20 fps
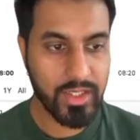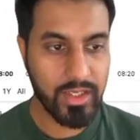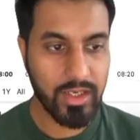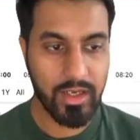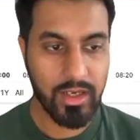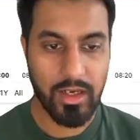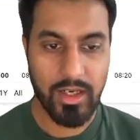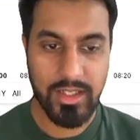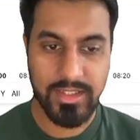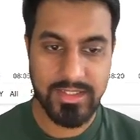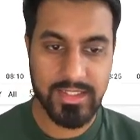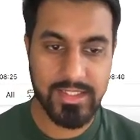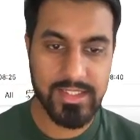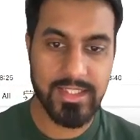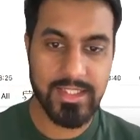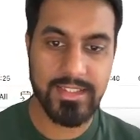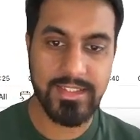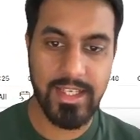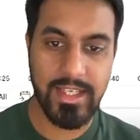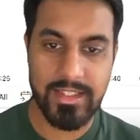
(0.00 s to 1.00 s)

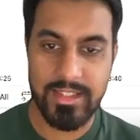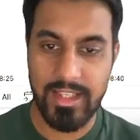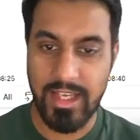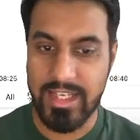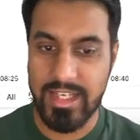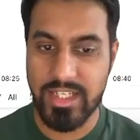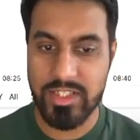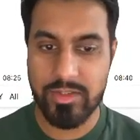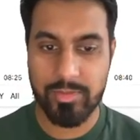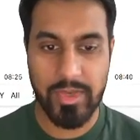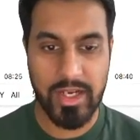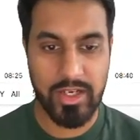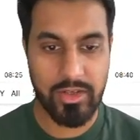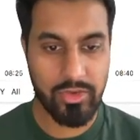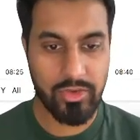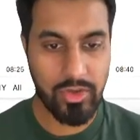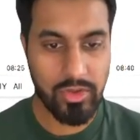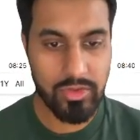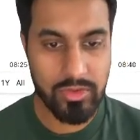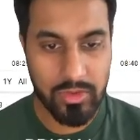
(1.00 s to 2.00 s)
ICT said that each
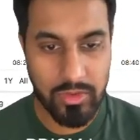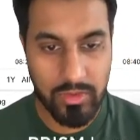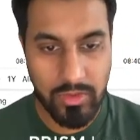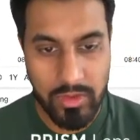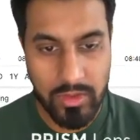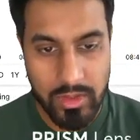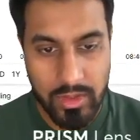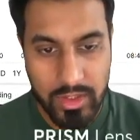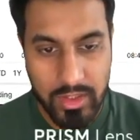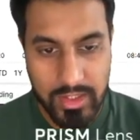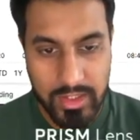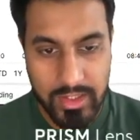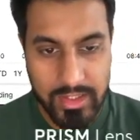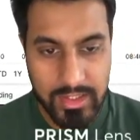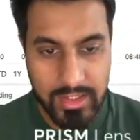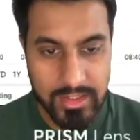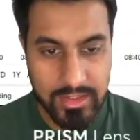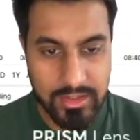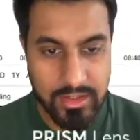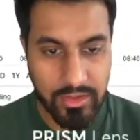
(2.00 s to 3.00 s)
macro
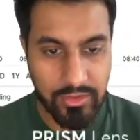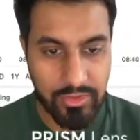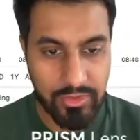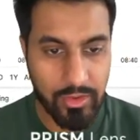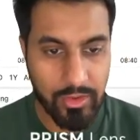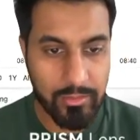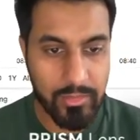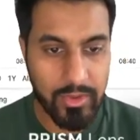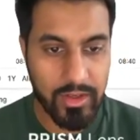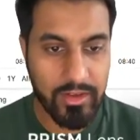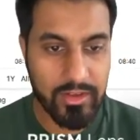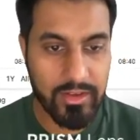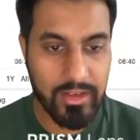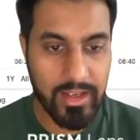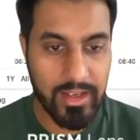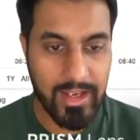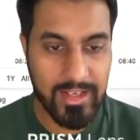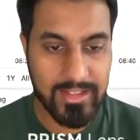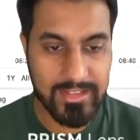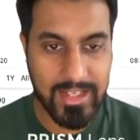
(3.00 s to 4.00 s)
is from
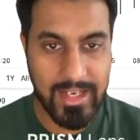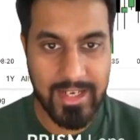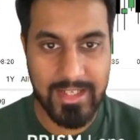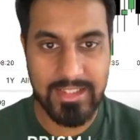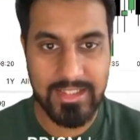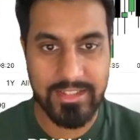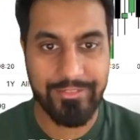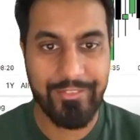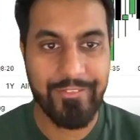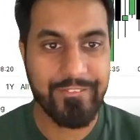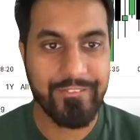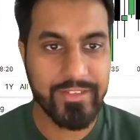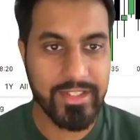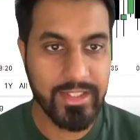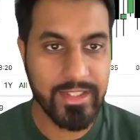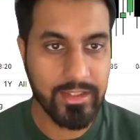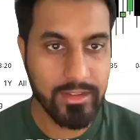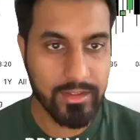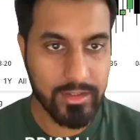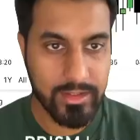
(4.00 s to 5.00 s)

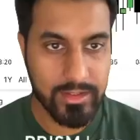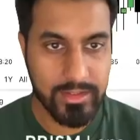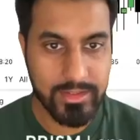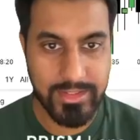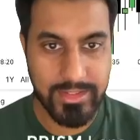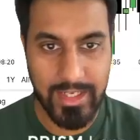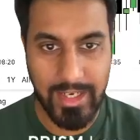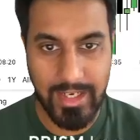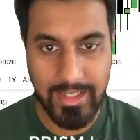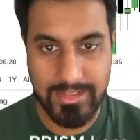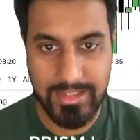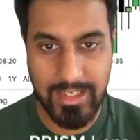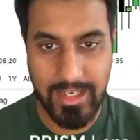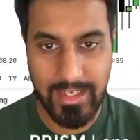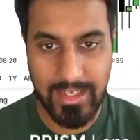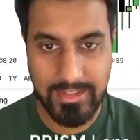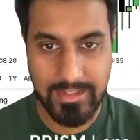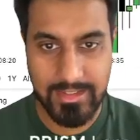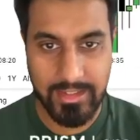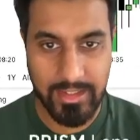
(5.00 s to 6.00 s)
XX50 to
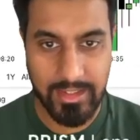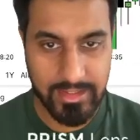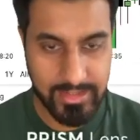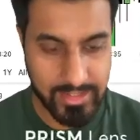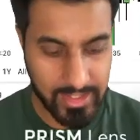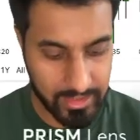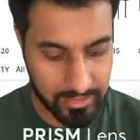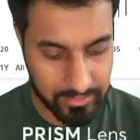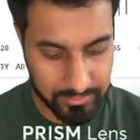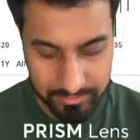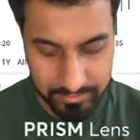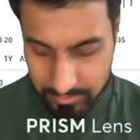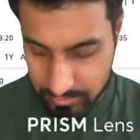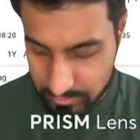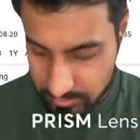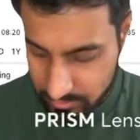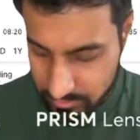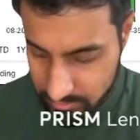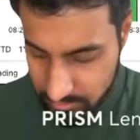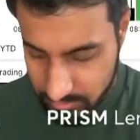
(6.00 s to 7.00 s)
XX10.
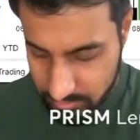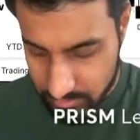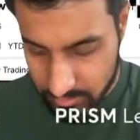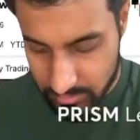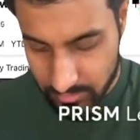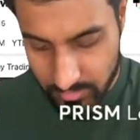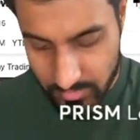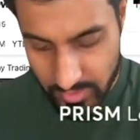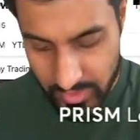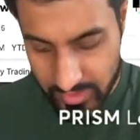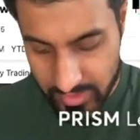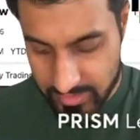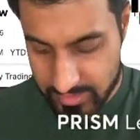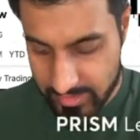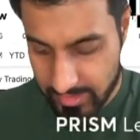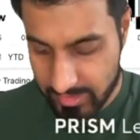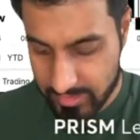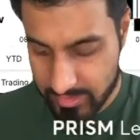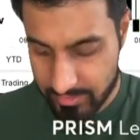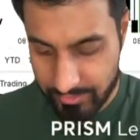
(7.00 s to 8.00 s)

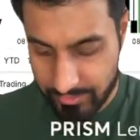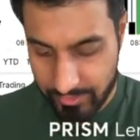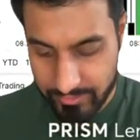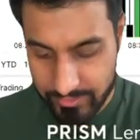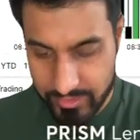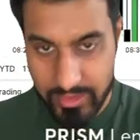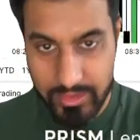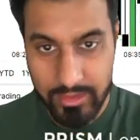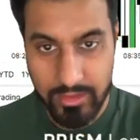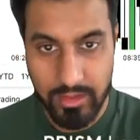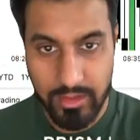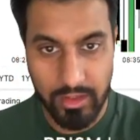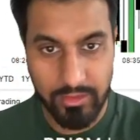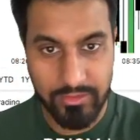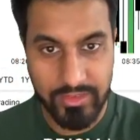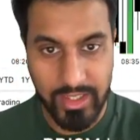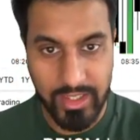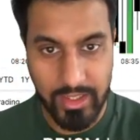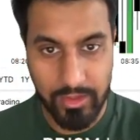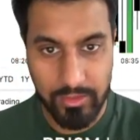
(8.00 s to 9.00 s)
XX50 of
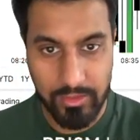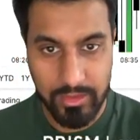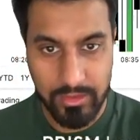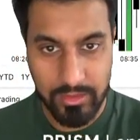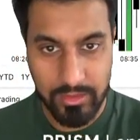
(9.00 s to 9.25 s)
the hour